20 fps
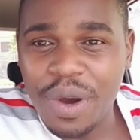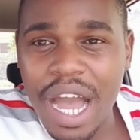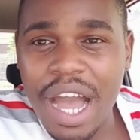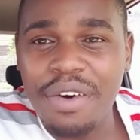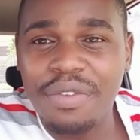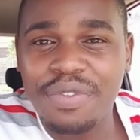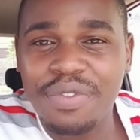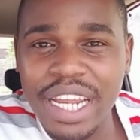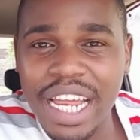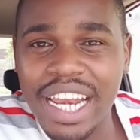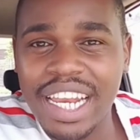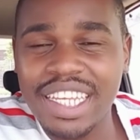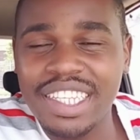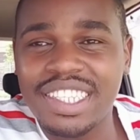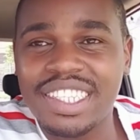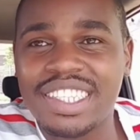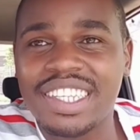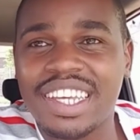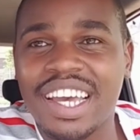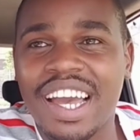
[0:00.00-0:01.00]
I've realized,
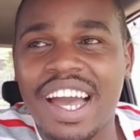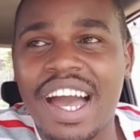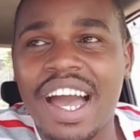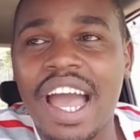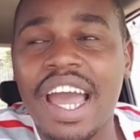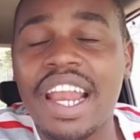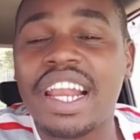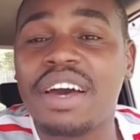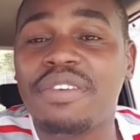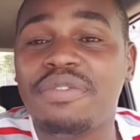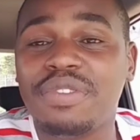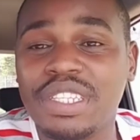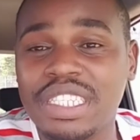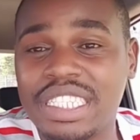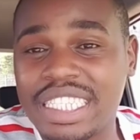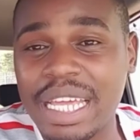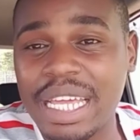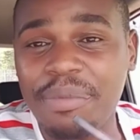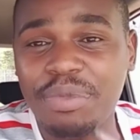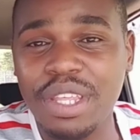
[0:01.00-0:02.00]
uh, and I've, it's
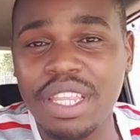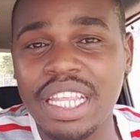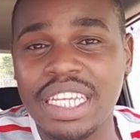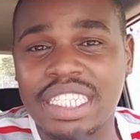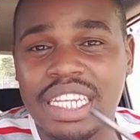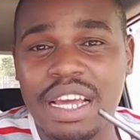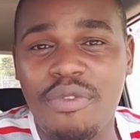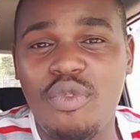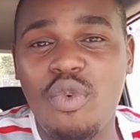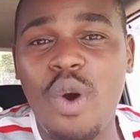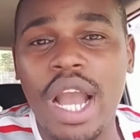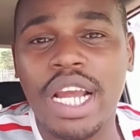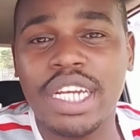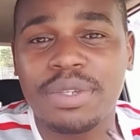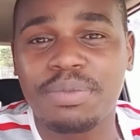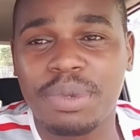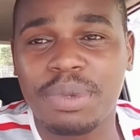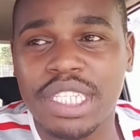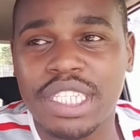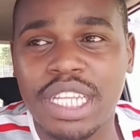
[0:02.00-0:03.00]
something that I've worked
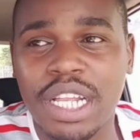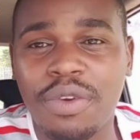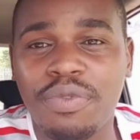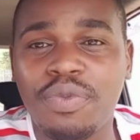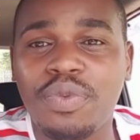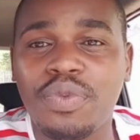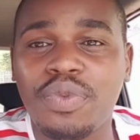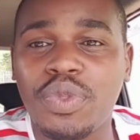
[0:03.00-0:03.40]
myself